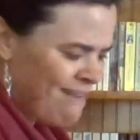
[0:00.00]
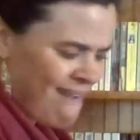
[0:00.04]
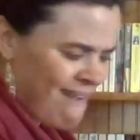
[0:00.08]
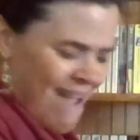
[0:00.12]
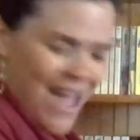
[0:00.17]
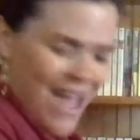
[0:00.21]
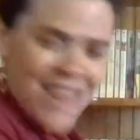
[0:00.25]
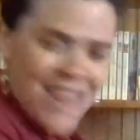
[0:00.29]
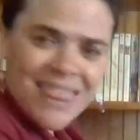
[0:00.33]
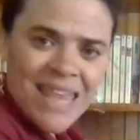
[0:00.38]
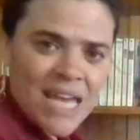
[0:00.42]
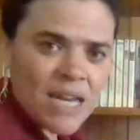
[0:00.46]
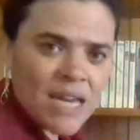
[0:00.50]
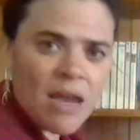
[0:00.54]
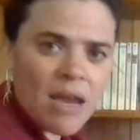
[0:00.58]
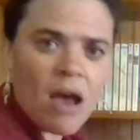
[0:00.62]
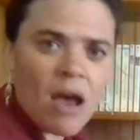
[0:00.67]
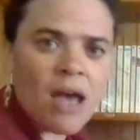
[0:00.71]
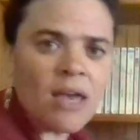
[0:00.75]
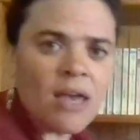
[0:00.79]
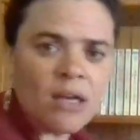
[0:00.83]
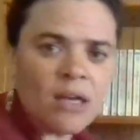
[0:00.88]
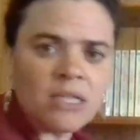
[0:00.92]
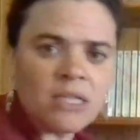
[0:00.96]
And then
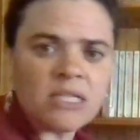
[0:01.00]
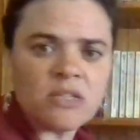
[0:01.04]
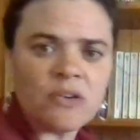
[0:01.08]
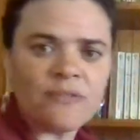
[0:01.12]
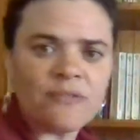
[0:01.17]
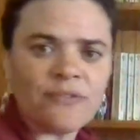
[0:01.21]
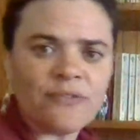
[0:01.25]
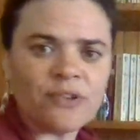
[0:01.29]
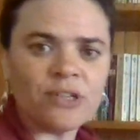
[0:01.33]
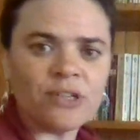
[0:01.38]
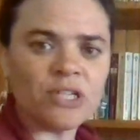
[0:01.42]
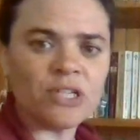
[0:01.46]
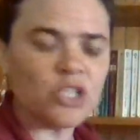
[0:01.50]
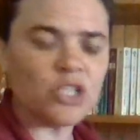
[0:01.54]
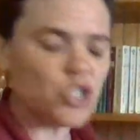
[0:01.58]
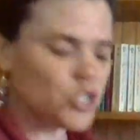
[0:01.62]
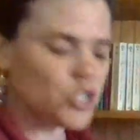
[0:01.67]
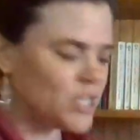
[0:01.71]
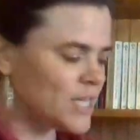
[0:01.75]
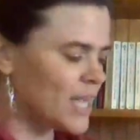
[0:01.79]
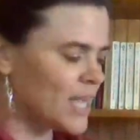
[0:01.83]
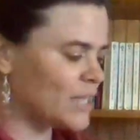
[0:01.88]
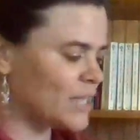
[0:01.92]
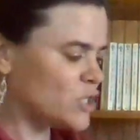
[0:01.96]
I also, for
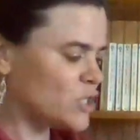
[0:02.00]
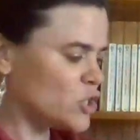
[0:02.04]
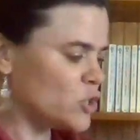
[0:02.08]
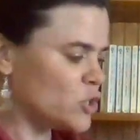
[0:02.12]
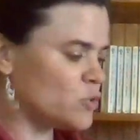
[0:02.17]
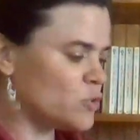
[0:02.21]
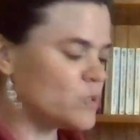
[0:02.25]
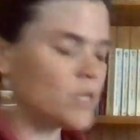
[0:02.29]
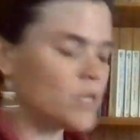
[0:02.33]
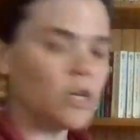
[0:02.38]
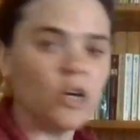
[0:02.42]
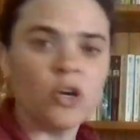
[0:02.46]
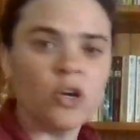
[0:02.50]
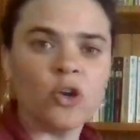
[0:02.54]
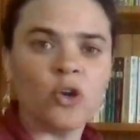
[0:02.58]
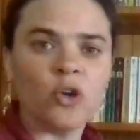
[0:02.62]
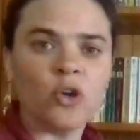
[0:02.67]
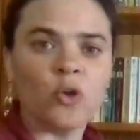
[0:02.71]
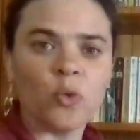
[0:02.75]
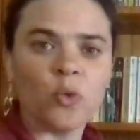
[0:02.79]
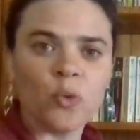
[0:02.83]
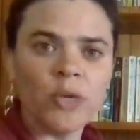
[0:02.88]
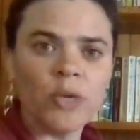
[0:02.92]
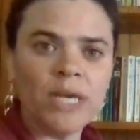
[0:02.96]
G, I chose
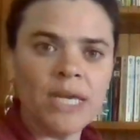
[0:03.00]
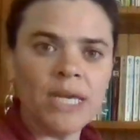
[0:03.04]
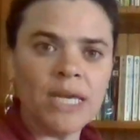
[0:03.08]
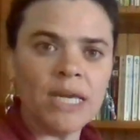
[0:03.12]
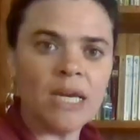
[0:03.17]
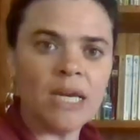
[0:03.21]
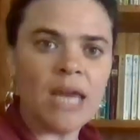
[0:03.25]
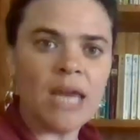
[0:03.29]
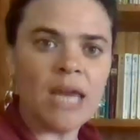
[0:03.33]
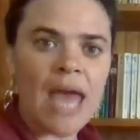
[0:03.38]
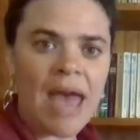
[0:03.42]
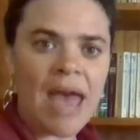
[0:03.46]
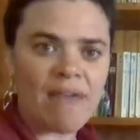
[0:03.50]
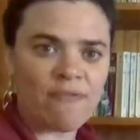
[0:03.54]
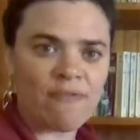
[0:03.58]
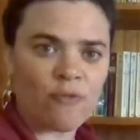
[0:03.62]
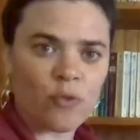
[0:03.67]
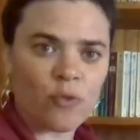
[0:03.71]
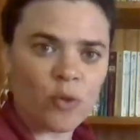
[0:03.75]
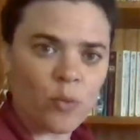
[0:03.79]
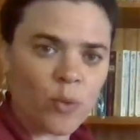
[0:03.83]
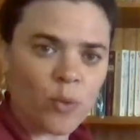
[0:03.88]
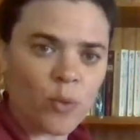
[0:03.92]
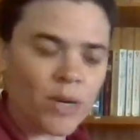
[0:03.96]
green
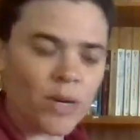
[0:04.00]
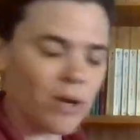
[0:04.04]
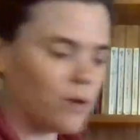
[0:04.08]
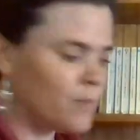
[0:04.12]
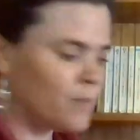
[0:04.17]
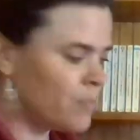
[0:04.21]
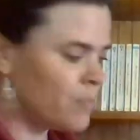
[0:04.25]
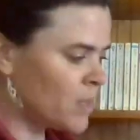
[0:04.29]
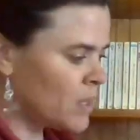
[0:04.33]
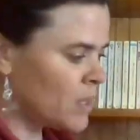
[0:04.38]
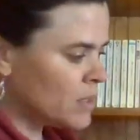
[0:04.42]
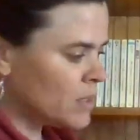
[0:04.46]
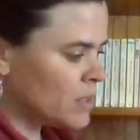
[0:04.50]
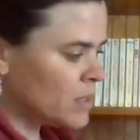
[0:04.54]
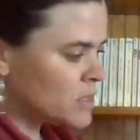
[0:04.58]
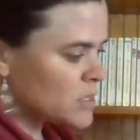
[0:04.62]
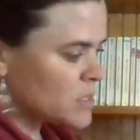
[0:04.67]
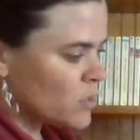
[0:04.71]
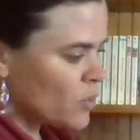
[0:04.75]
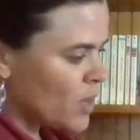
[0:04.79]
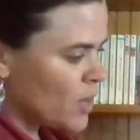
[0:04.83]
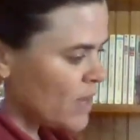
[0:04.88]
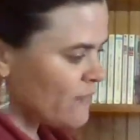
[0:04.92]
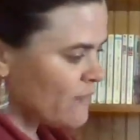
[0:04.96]
everywhere.
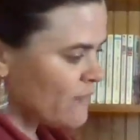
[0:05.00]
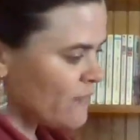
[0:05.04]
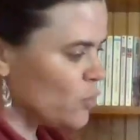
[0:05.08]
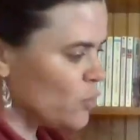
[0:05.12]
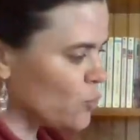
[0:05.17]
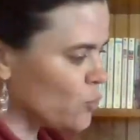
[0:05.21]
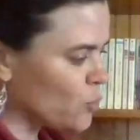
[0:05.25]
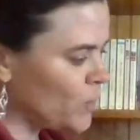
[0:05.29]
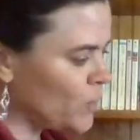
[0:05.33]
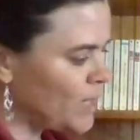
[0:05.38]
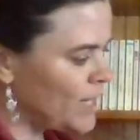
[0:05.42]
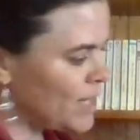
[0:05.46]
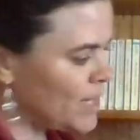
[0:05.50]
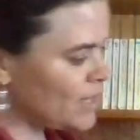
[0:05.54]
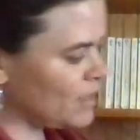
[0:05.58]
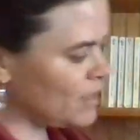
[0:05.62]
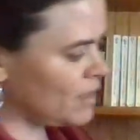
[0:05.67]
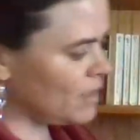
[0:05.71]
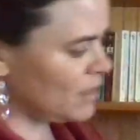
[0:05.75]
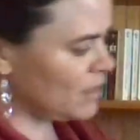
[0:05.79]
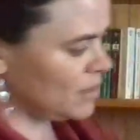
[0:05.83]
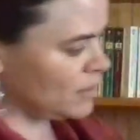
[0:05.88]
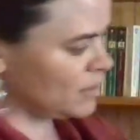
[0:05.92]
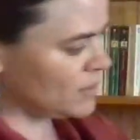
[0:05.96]
So if you read it,
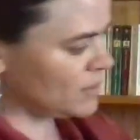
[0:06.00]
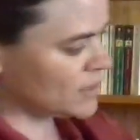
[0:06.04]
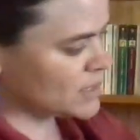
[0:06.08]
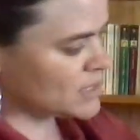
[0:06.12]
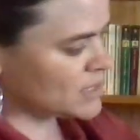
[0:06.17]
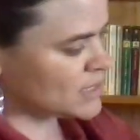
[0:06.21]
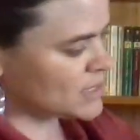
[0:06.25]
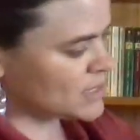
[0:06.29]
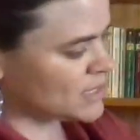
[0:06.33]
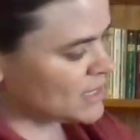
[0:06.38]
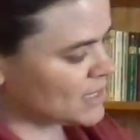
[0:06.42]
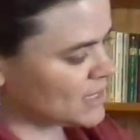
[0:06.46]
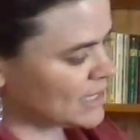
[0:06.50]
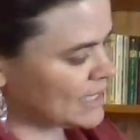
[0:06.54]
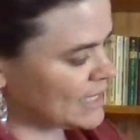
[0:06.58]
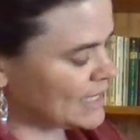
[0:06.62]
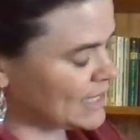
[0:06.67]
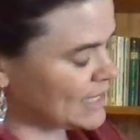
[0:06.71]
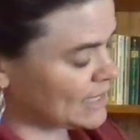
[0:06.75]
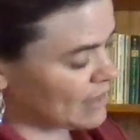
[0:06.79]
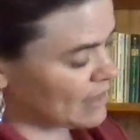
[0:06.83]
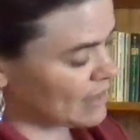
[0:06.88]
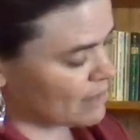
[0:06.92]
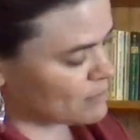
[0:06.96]
you can see
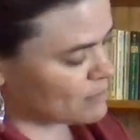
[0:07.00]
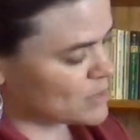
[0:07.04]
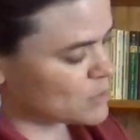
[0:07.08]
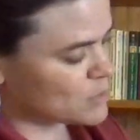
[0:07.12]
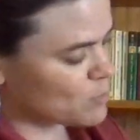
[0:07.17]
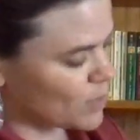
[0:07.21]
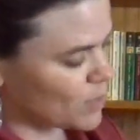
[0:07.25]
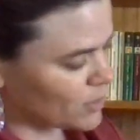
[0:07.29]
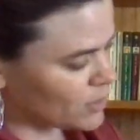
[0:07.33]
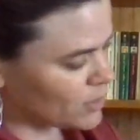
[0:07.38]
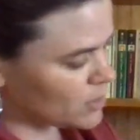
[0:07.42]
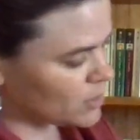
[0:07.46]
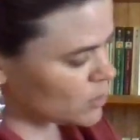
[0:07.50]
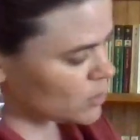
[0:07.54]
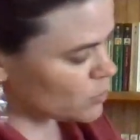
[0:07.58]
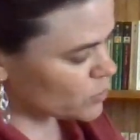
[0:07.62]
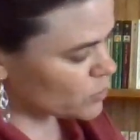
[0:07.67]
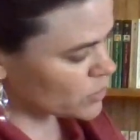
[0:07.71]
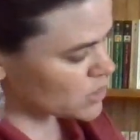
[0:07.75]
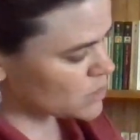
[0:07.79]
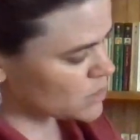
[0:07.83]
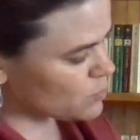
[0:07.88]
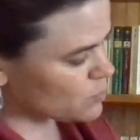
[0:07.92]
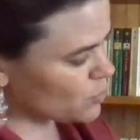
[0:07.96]
I'm spelling the
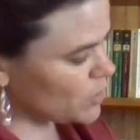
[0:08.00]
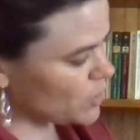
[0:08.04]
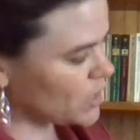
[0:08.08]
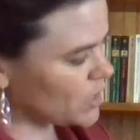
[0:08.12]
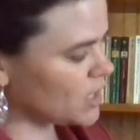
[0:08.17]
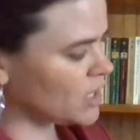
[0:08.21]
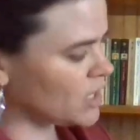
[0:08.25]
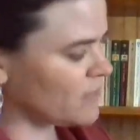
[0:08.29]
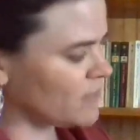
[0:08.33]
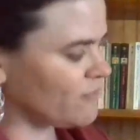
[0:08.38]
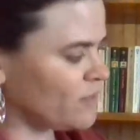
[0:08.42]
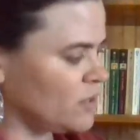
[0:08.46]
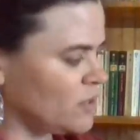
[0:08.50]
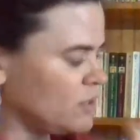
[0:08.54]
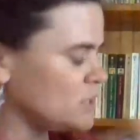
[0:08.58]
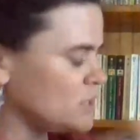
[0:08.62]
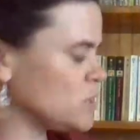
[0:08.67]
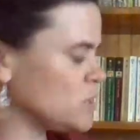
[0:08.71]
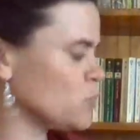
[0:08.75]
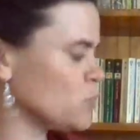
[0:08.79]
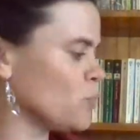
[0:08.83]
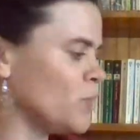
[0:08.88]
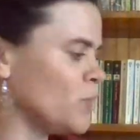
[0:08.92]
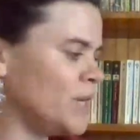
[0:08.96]
word spring, and if you
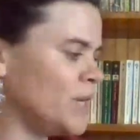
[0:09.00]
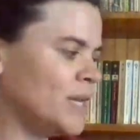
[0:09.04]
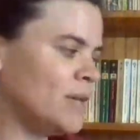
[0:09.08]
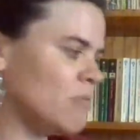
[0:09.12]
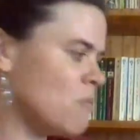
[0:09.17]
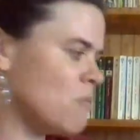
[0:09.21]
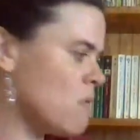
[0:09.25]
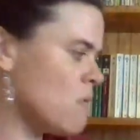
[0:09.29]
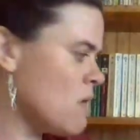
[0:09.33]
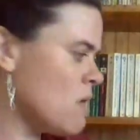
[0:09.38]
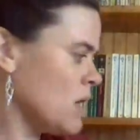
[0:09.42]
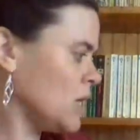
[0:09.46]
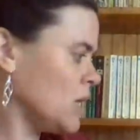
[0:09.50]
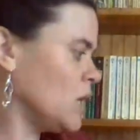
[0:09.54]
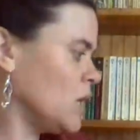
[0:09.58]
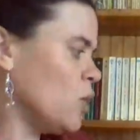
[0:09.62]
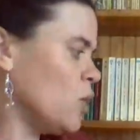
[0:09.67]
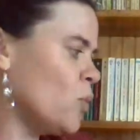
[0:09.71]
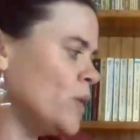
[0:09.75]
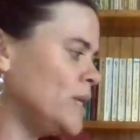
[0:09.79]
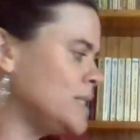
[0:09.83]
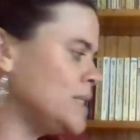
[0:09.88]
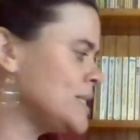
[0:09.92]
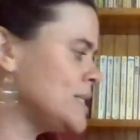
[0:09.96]
just read it
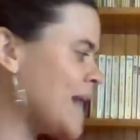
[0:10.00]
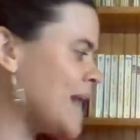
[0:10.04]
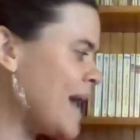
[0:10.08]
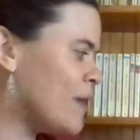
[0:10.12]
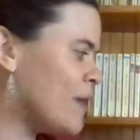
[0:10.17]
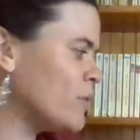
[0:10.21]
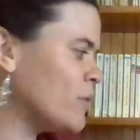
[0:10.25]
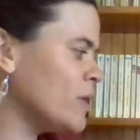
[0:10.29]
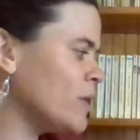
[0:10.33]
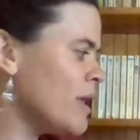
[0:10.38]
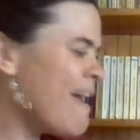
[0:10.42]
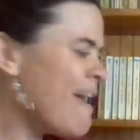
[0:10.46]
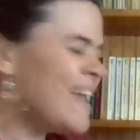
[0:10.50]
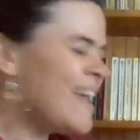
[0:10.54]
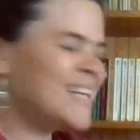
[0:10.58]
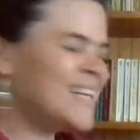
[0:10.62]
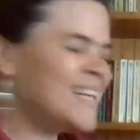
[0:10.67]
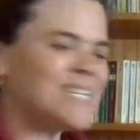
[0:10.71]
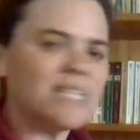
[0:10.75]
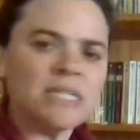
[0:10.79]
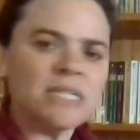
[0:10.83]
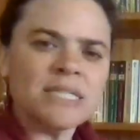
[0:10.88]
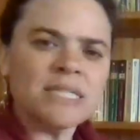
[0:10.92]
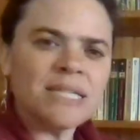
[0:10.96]
going down, it
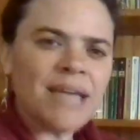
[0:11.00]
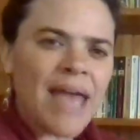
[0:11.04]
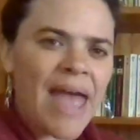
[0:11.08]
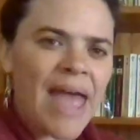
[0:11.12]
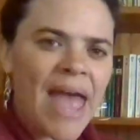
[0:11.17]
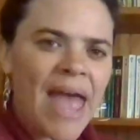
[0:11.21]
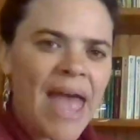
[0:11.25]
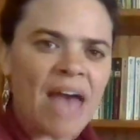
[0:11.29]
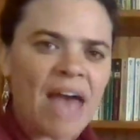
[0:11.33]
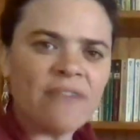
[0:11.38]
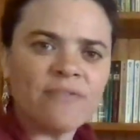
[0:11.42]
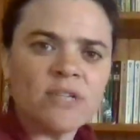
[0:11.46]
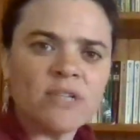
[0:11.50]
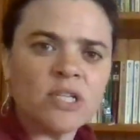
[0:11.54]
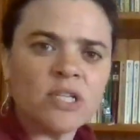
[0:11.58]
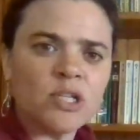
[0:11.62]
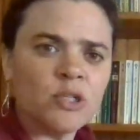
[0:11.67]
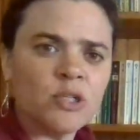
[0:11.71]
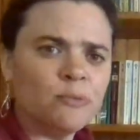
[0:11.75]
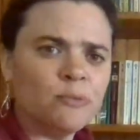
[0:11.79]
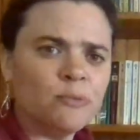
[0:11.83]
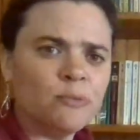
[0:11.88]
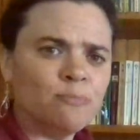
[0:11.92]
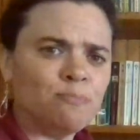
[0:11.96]
doesn't have
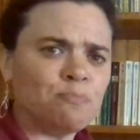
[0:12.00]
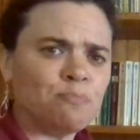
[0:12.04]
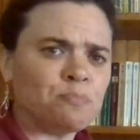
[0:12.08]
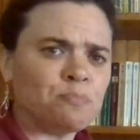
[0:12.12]
to